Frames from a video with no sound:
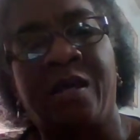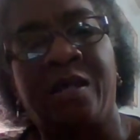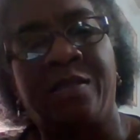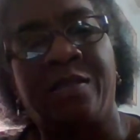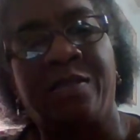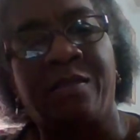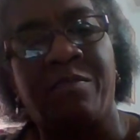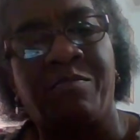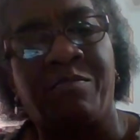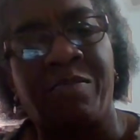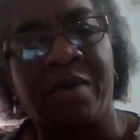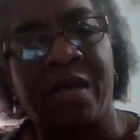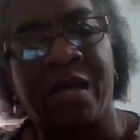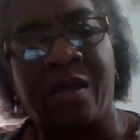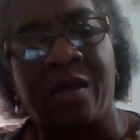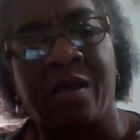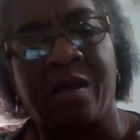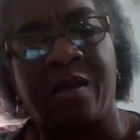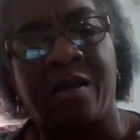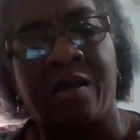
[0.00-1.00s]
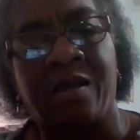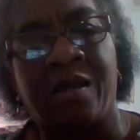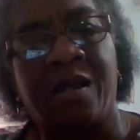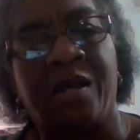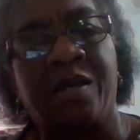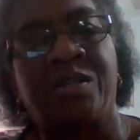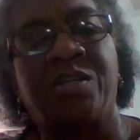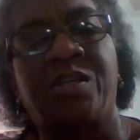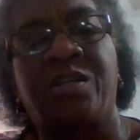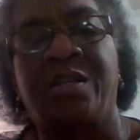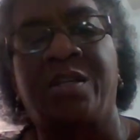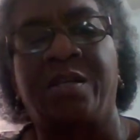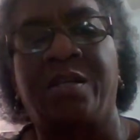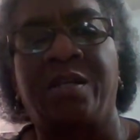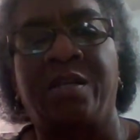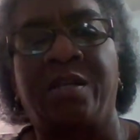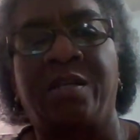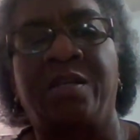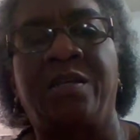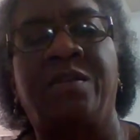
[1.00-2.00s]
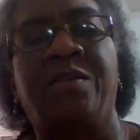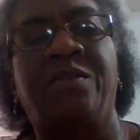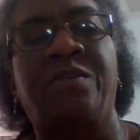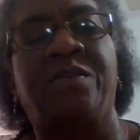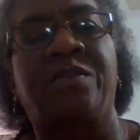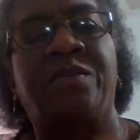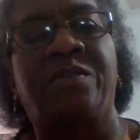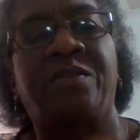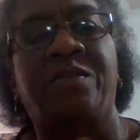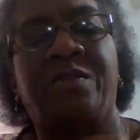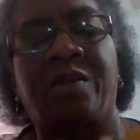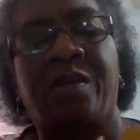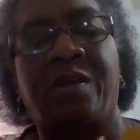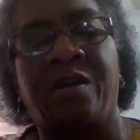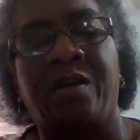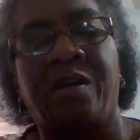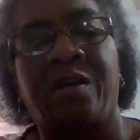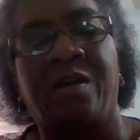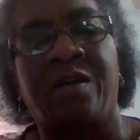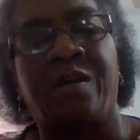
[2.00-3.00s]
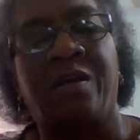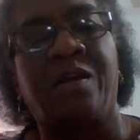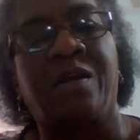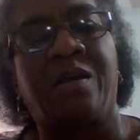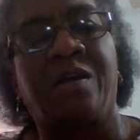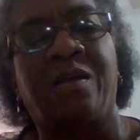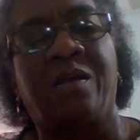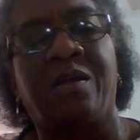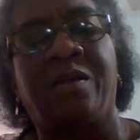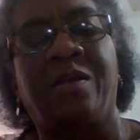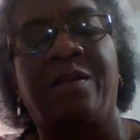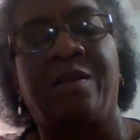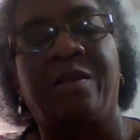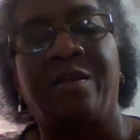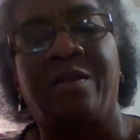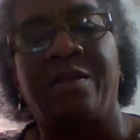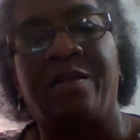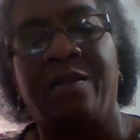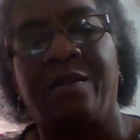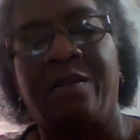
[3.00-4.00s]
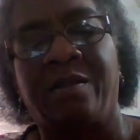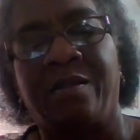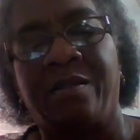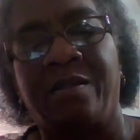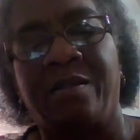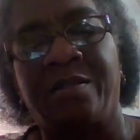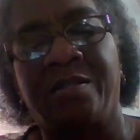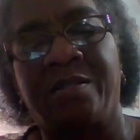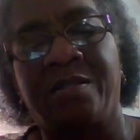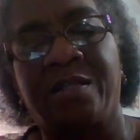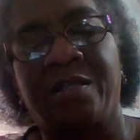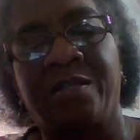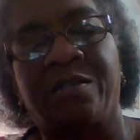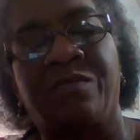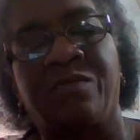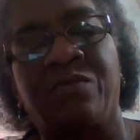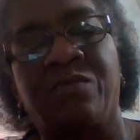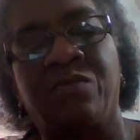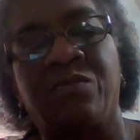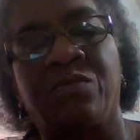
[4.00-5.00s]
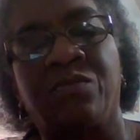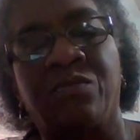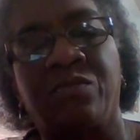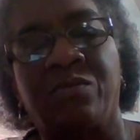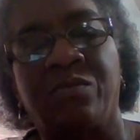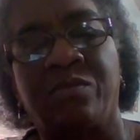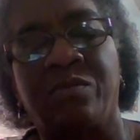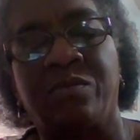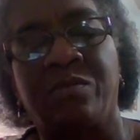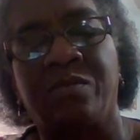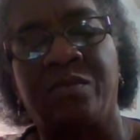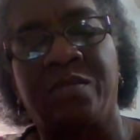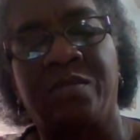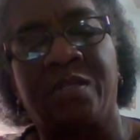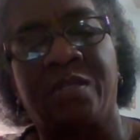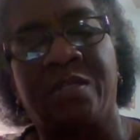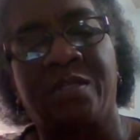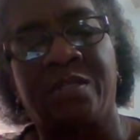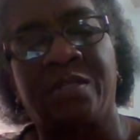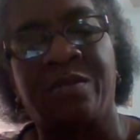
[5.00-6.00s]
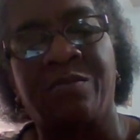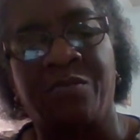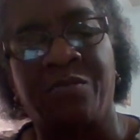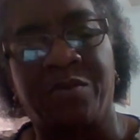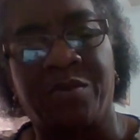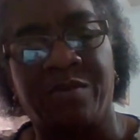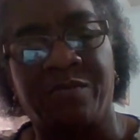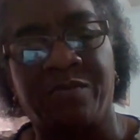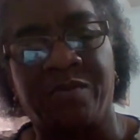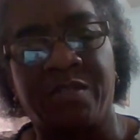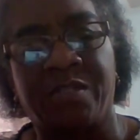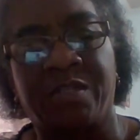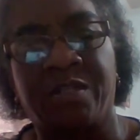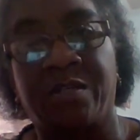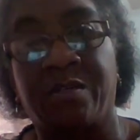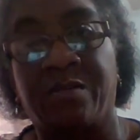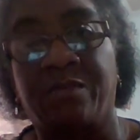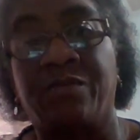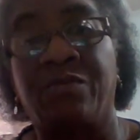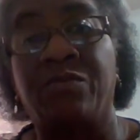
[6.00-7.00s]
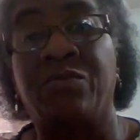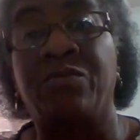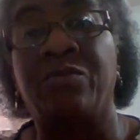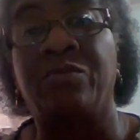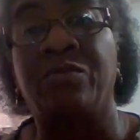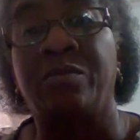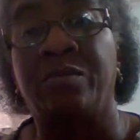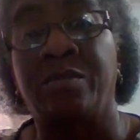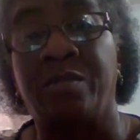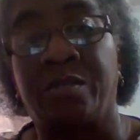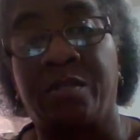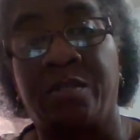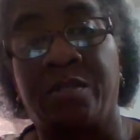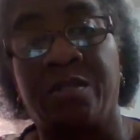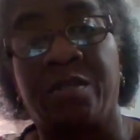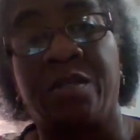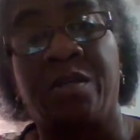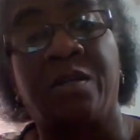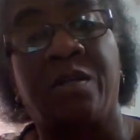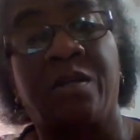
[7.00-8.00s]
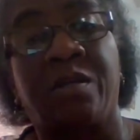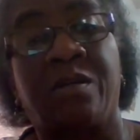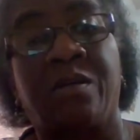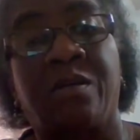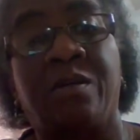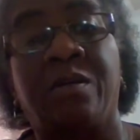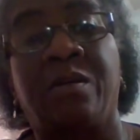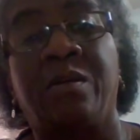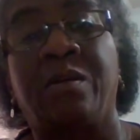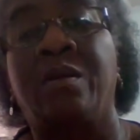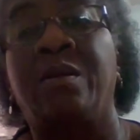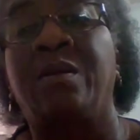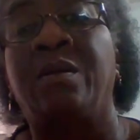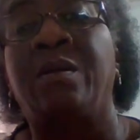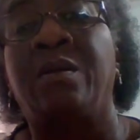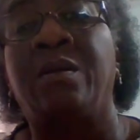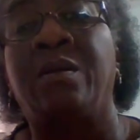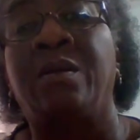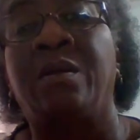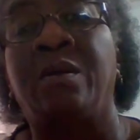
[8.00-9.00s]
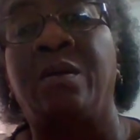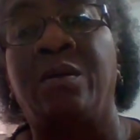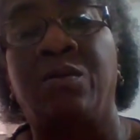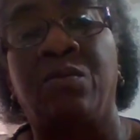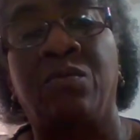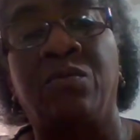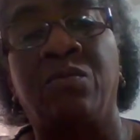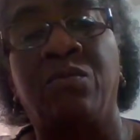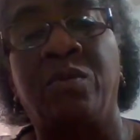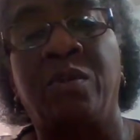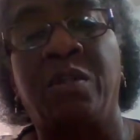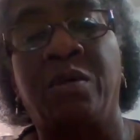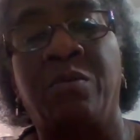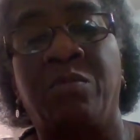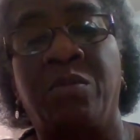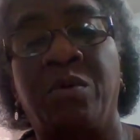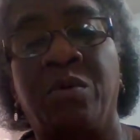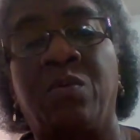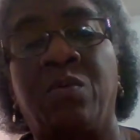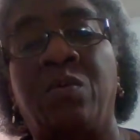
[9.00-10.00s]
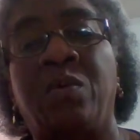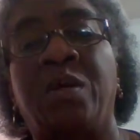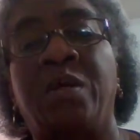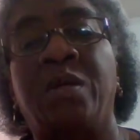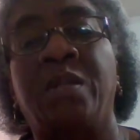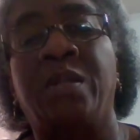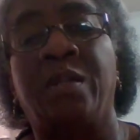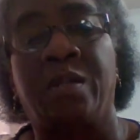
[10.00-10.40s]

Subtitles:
the back actually is a set of rules, a summary of a set of rules. Rule number 1,